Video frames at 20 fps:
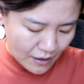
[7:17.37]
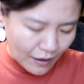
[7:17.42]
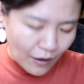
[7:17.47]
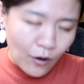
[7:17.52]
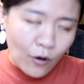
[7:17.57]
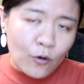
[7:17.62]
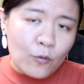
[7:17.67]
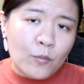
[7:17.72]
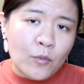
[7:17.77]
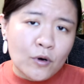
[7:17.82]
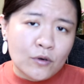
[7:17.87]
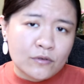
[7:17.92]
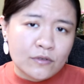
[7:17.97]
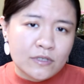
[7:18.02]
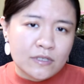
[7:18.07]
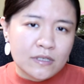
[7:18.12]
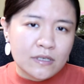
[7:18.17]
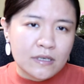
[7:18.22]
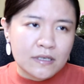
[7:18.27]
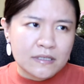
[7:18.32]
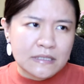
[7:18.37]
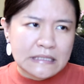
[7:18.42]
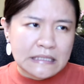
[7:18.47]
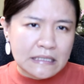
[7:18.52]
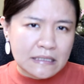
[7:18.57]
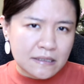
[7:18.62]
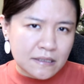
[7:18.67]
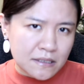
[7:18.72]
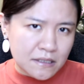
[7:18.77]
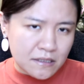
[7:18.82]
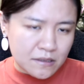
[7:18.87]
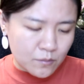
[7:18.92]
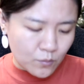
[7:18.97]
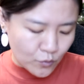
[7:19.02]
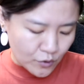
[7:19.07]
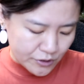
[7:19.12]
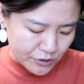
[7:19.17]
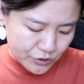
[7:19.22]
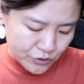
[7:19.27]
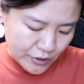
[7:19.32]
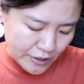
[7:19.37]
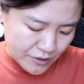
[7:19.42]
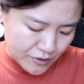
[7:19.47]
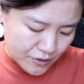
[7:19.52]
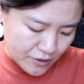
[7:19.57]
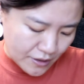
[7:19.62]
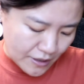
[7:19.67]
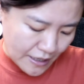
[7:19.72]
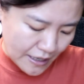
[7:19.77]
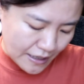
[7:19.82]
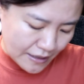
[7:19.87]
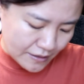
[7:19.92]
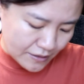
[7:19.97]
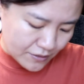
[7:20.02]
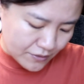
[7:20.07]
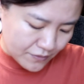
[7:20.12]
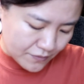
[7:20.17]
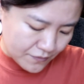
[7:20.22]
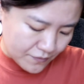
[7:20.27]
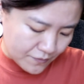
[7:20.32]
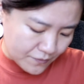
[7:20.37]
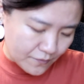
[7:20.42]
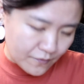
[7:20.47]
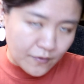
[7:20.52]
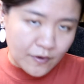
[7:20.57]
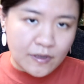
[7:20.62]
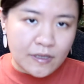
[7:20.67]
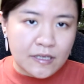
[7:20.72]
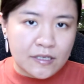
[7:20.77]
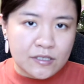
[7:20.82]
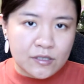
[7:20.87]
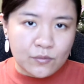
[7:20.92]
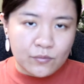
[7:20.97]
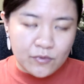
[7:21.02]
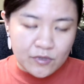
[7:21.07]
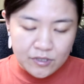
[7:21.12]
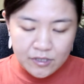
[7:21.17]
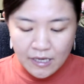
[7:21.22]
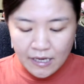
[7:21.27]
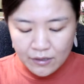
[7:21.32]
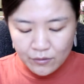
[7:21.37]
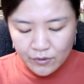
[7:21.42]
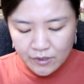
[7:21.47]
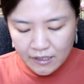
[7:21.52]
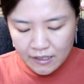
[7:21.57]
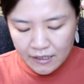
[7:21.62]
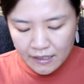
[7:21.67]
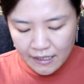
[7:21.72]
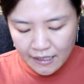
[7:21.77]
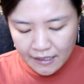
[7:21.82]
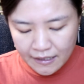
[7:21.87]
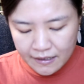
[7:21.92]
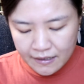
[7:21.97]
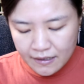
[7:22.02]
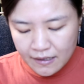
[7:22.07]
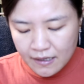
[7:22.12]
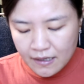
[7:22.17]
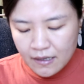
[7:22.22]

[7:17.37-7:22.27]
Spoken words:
almost a tinted moisturizer kind of foundation, which I really like.